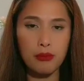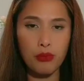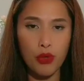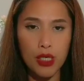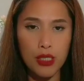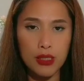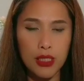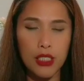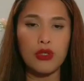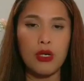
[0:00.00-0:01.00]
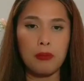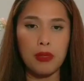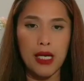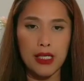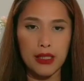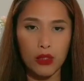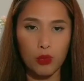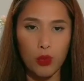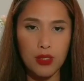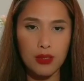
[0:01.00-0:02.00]
the product and you apply it
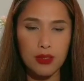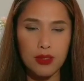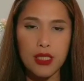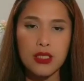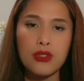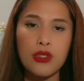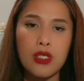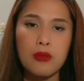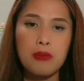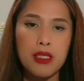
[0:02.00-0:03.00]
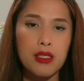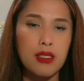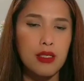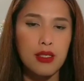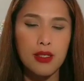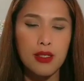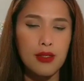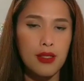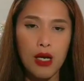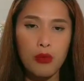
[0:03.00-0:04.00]
at once, it's gonna be,
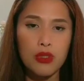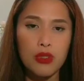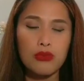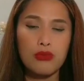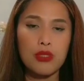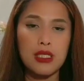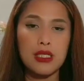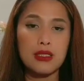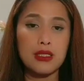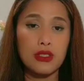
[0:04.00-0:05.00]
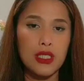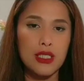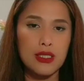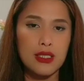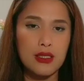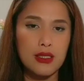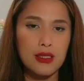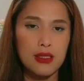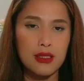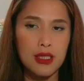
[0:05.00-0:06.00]
I wouldn't really suggest
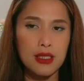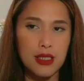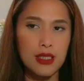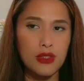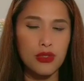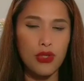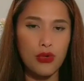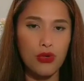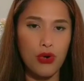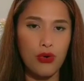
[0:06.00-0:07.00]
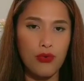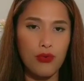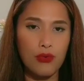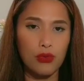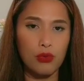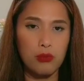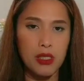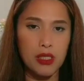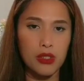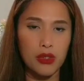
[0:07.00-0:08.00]
this. This is no go to
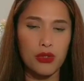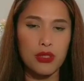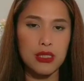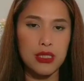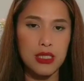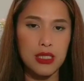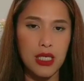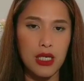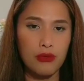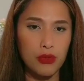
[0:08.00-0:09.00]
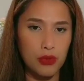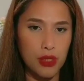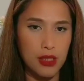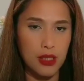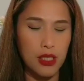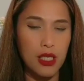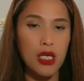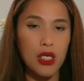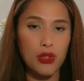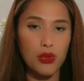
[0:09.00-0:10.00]
build your skincare routine.
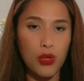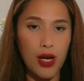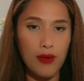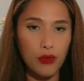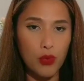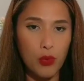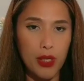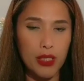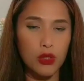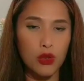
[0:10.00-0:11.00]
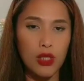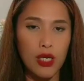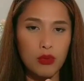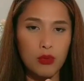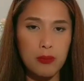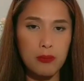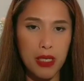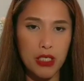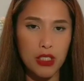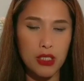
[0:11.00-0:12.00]
You have to wait, you have to be
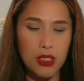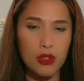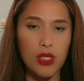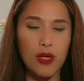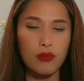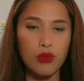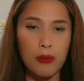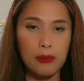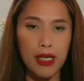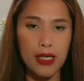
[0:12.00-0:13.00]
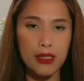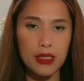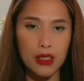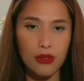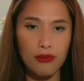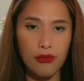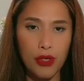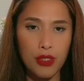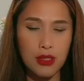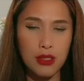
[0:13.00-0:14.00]
patient, you have to apply the serum
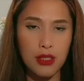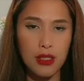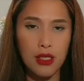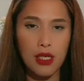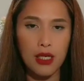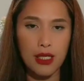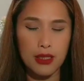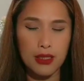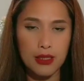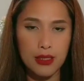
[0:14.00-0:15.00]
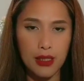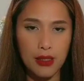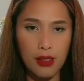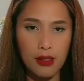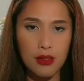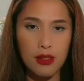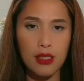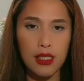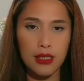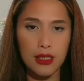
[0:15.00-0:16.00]
first, let it settle,
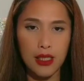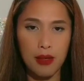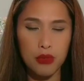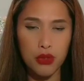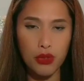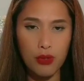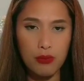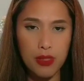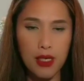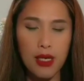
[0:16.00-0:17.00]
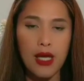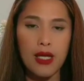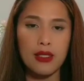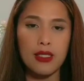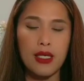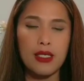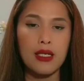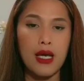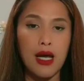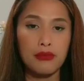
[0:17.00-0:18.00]
let it absorb, and
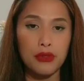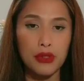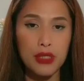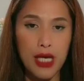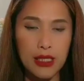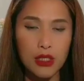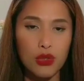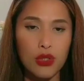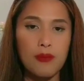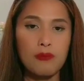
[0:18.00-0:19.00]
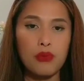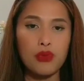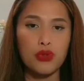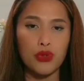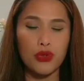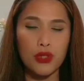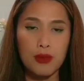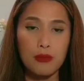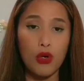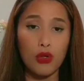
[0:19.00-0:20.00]
then after that you can put your
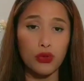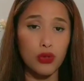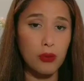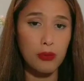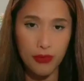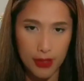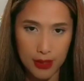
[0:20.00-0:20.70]
cream on top of